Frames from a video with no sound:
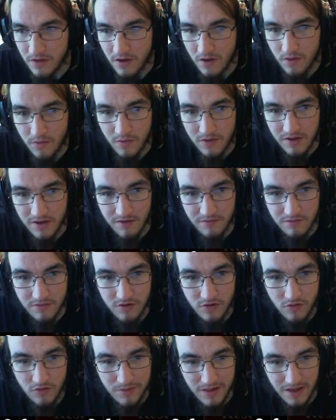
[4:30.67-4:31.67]
We have
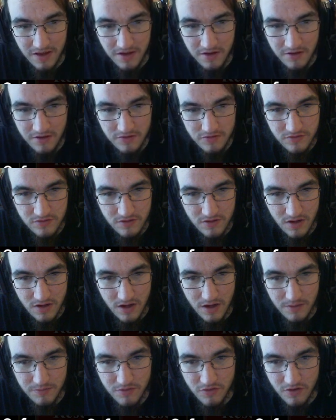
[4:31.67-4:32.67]
2 Plagues.
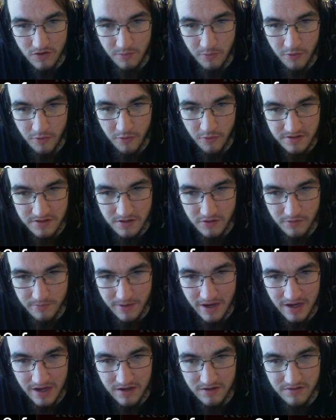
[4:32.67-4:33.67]
So our board clear
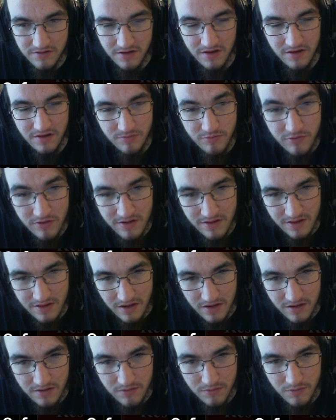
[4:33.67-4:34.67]
package is pretty
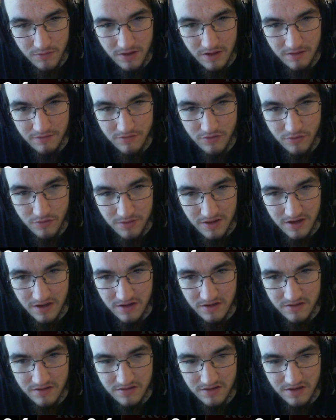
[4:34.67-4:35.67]
light. We have 2
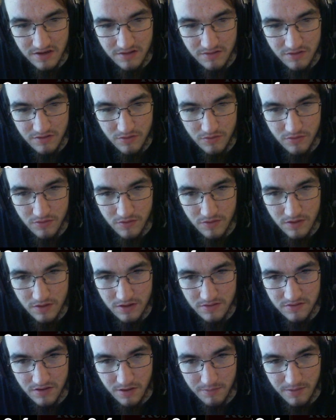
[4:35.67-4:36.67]
Plagues and 2
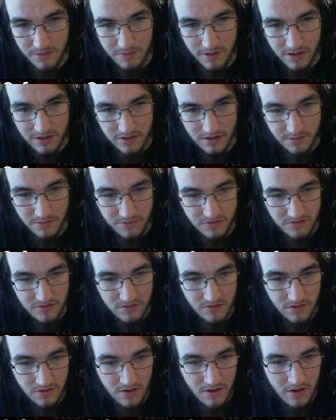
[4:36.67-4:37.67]
Zombie Apocalypse.
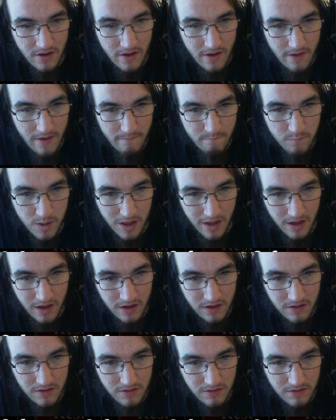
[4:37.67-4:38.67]

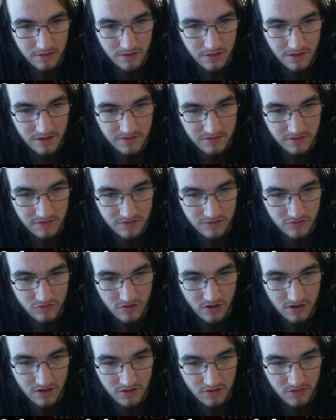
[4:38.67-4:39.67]
Plague lets us
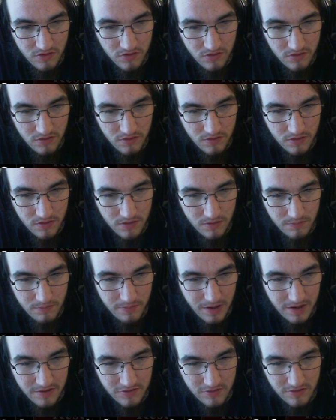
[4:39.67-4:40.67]
draw 2,
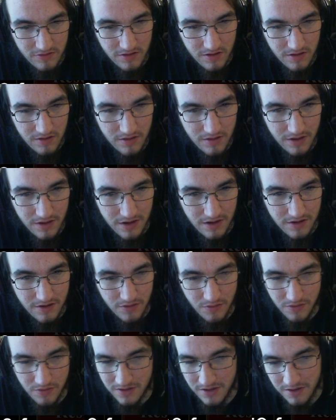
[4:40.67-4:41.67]
basically, and
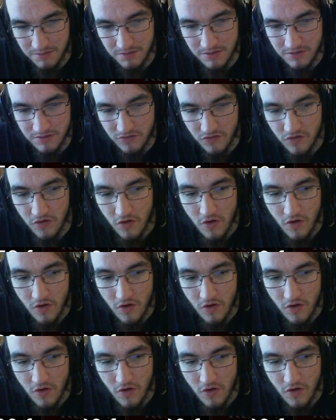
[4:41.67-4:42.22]
deal 1 damage.